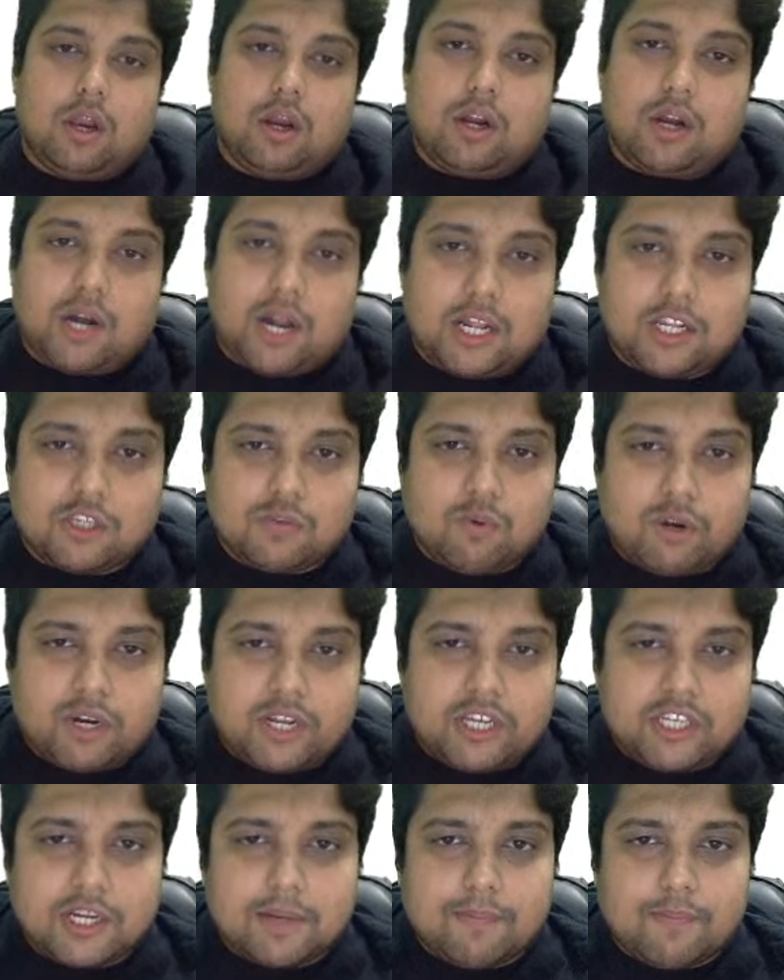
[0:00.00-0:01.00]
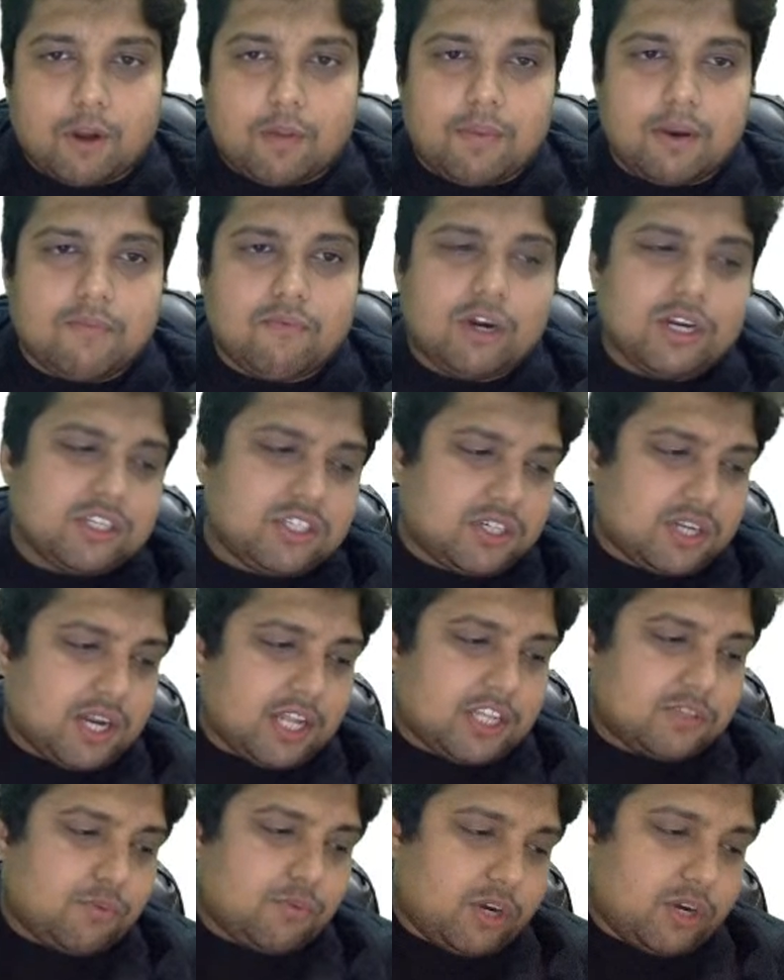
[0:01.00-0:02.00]
Transportation problem. What is
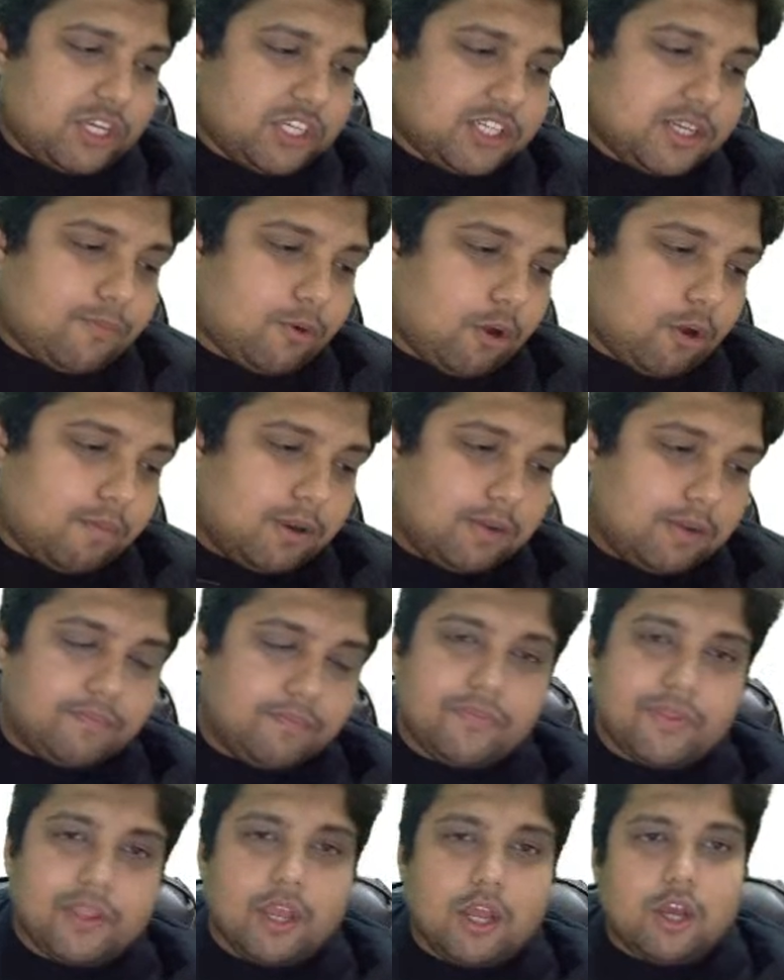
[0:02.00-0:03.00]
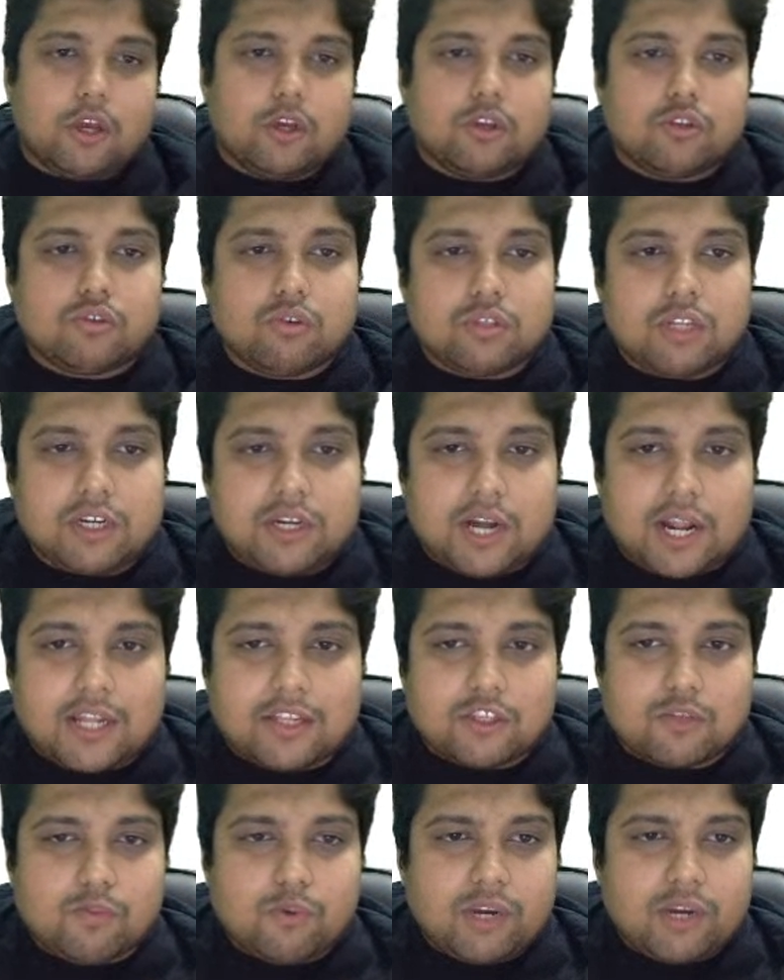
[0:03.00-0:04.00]
transportation problem? So the
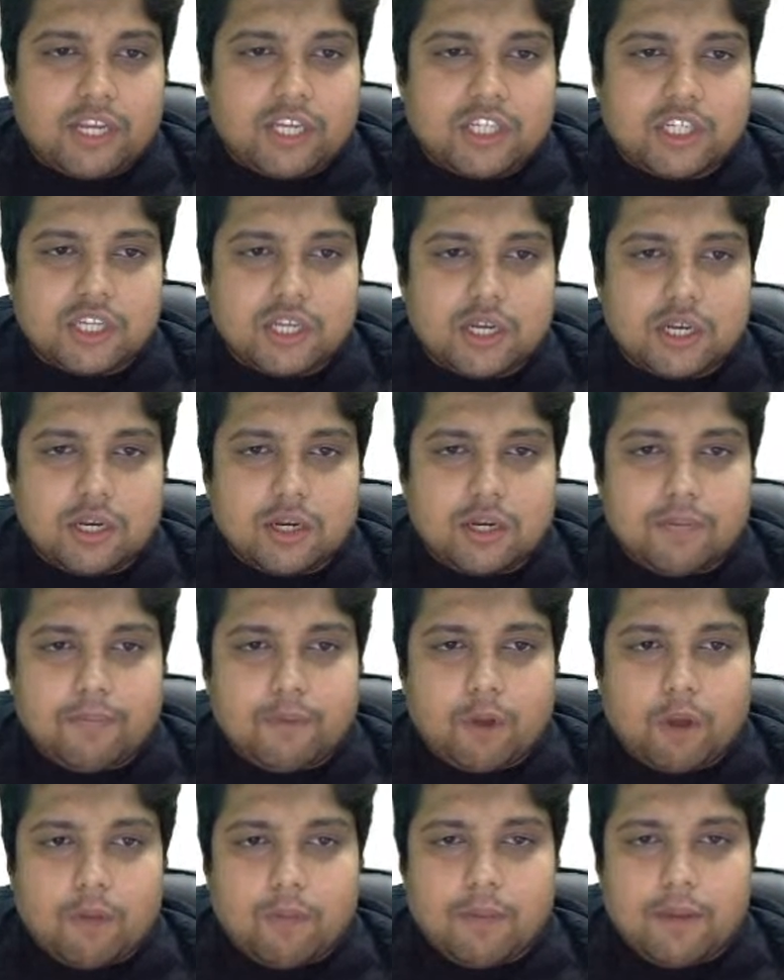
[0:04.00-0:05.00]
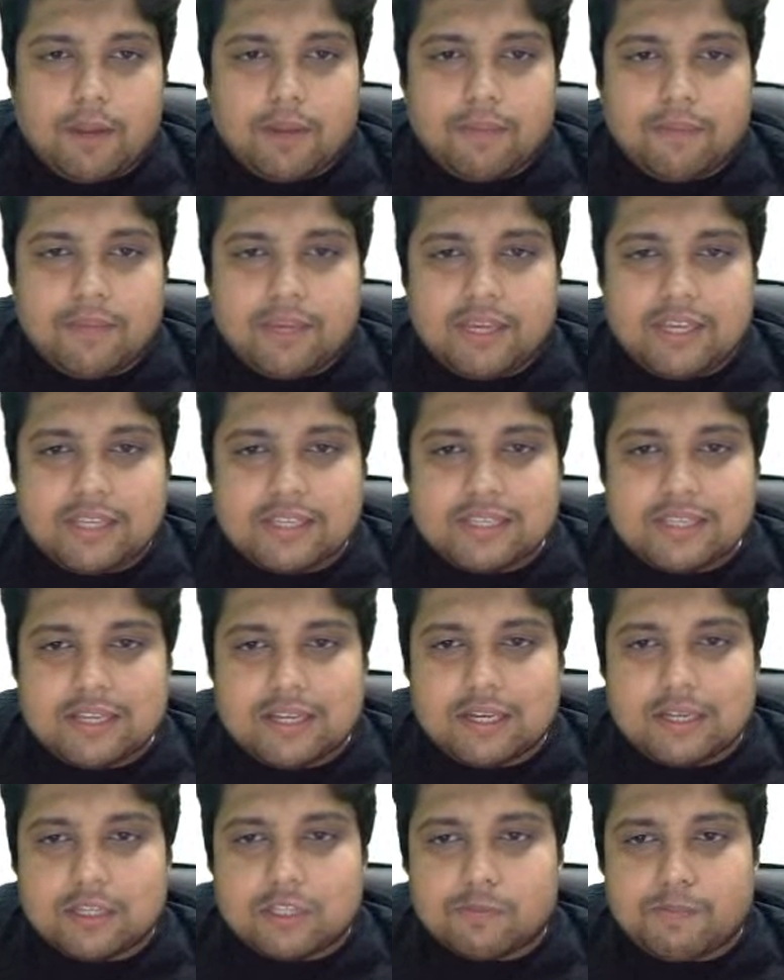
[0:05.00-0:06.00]
transportation problem is
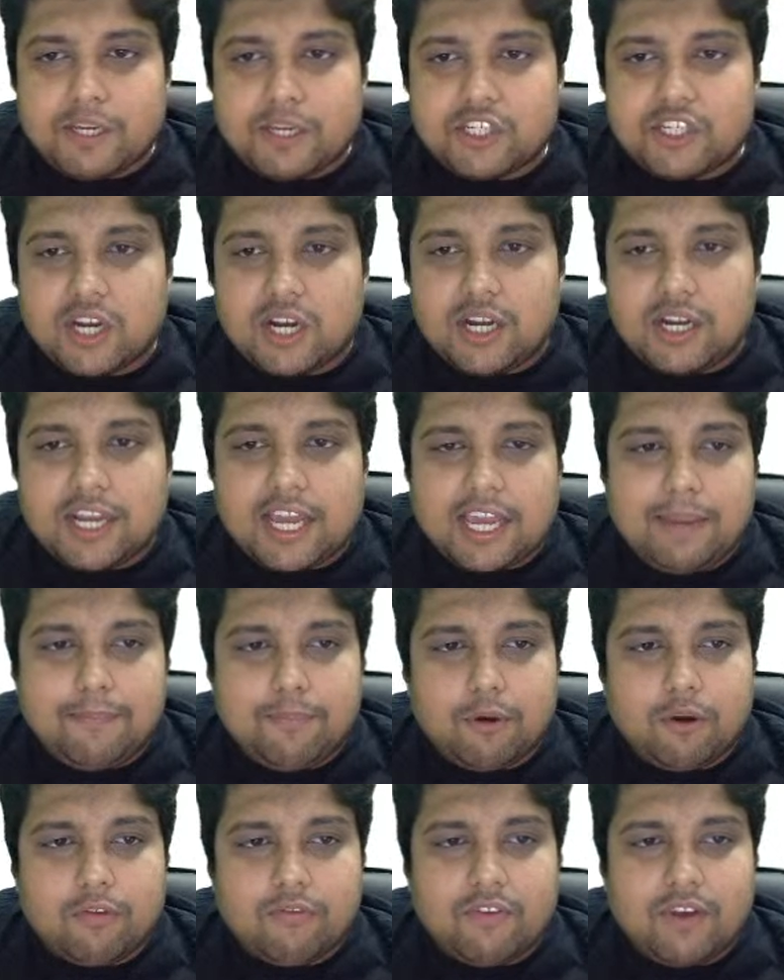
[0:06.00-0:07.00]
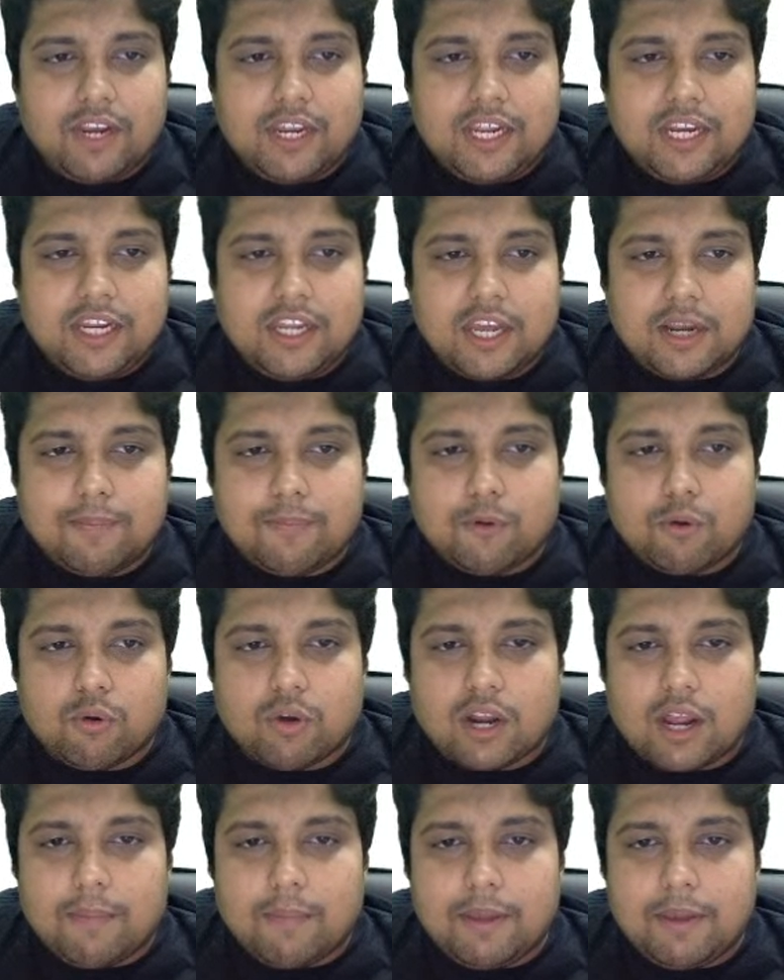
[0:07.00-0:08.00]
a special type of linear
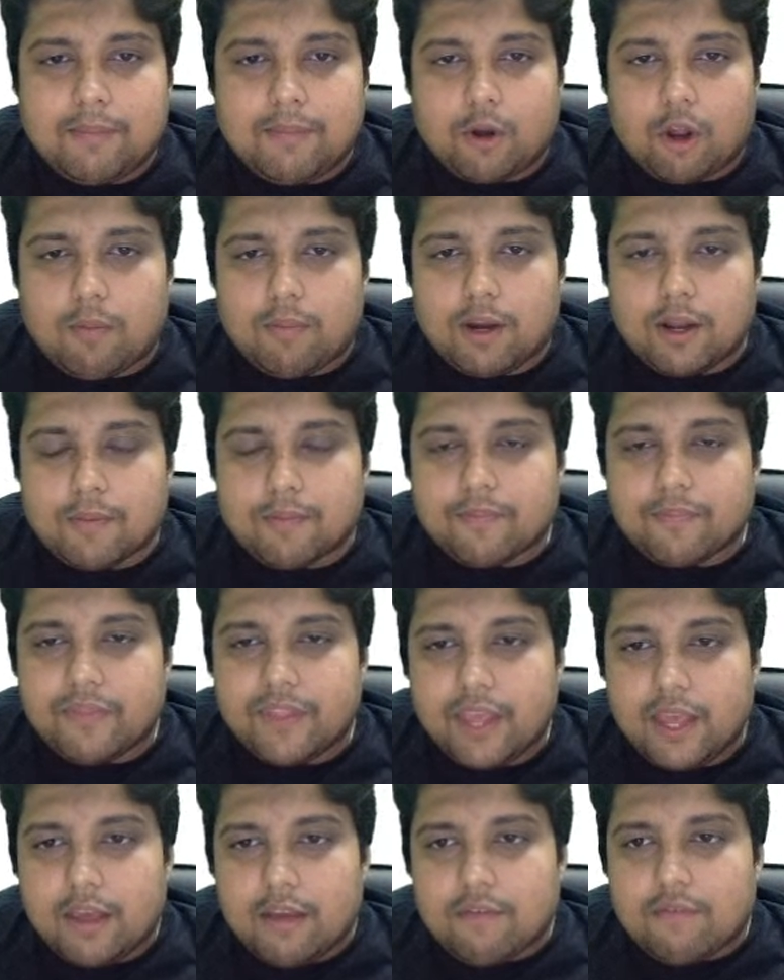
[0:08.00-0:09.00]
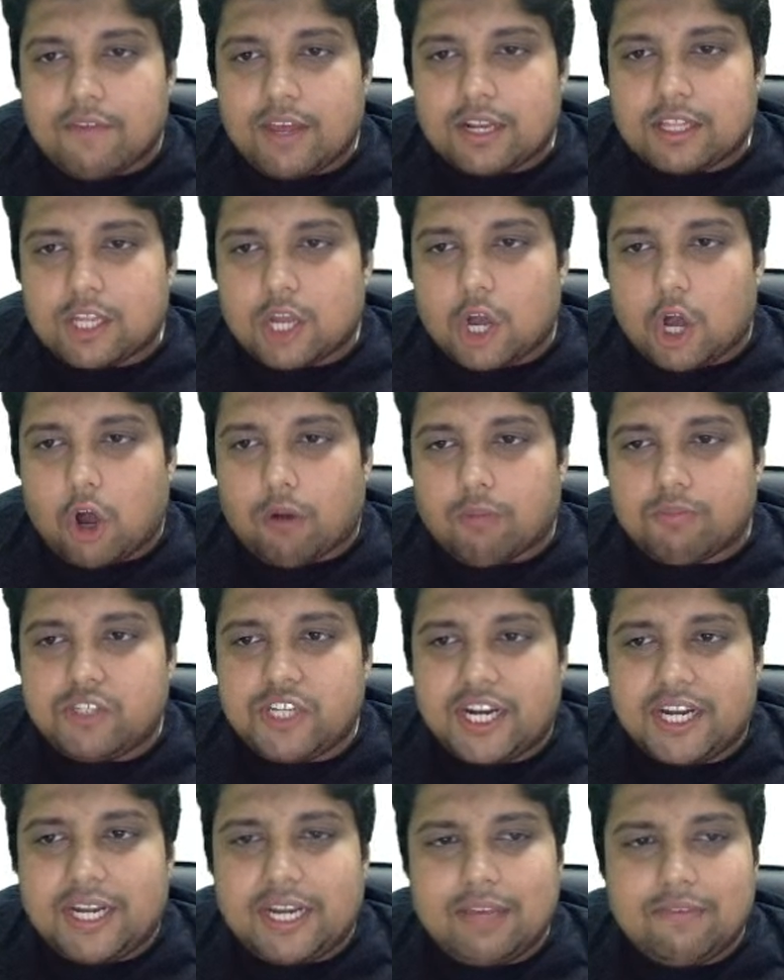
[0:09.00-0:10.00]
programming problem where the
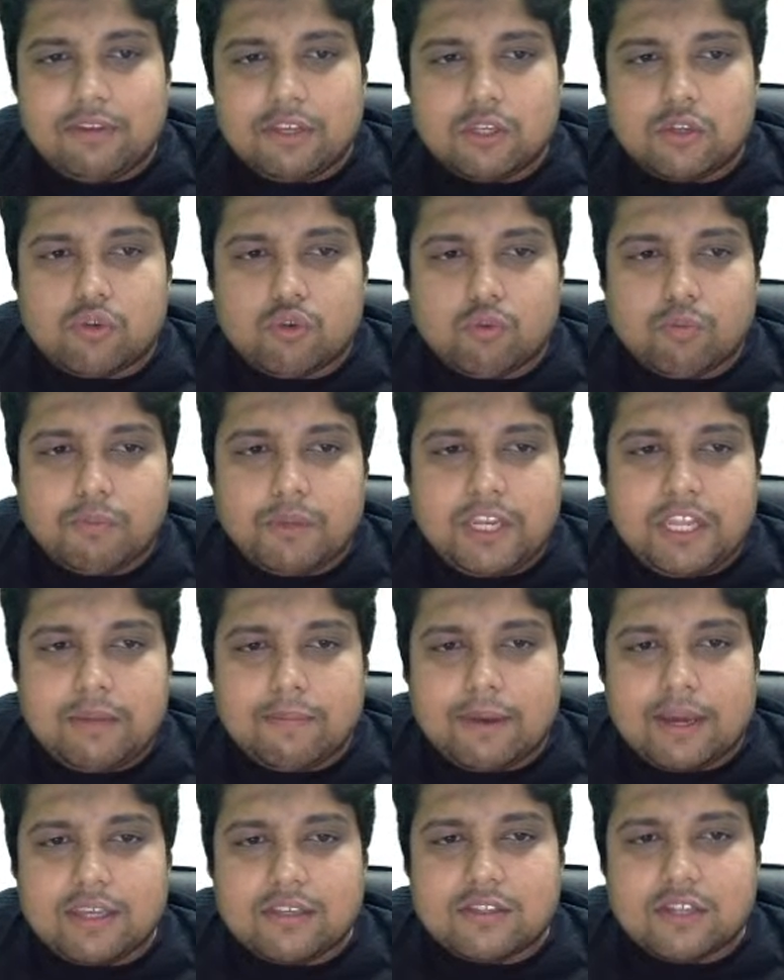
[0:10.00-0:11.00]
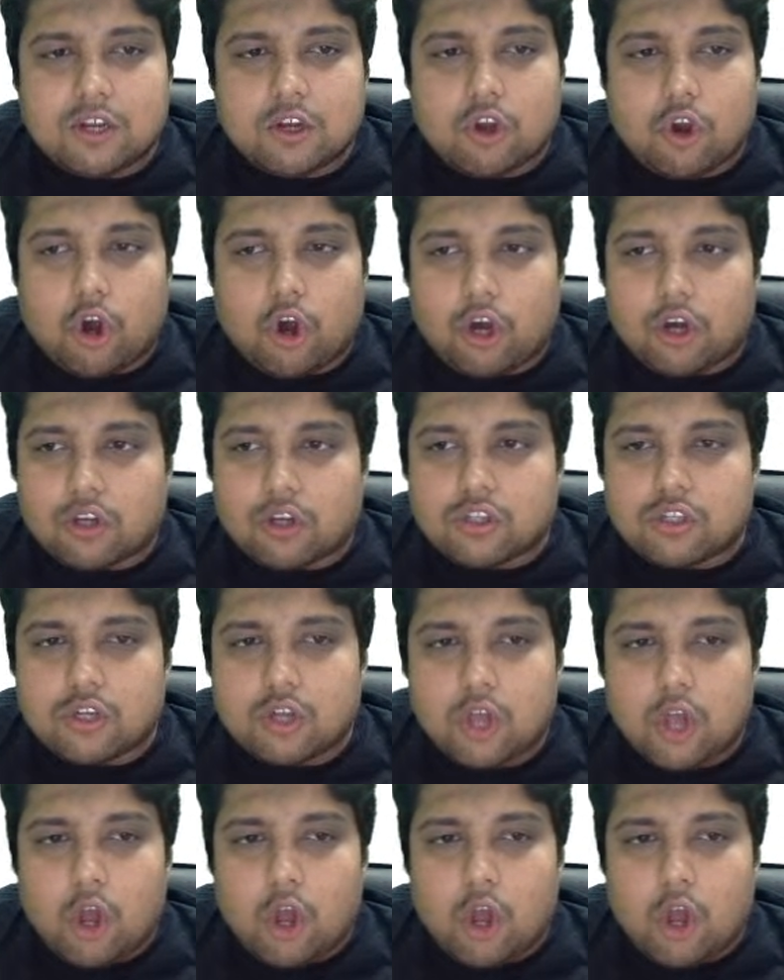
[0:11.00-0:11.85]
objective is to minimize the cost